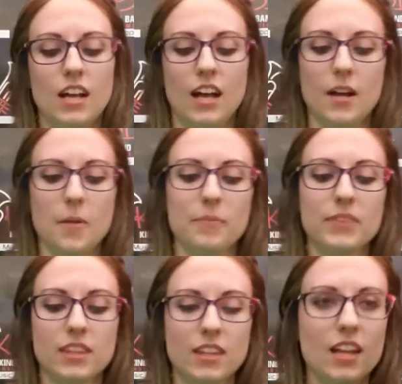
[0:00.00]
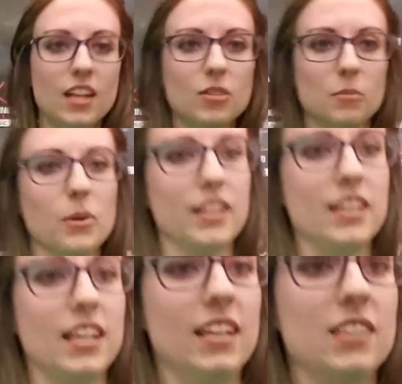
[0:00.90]
Another
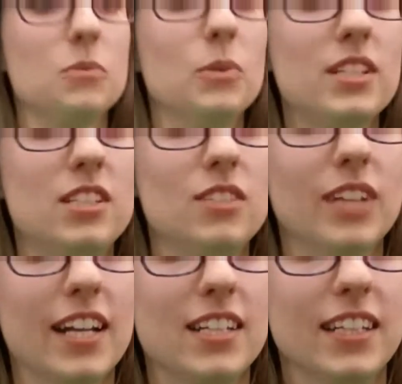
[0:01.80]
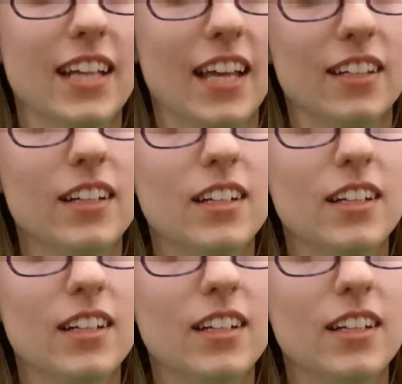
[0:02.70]
important thing is once you've got it together,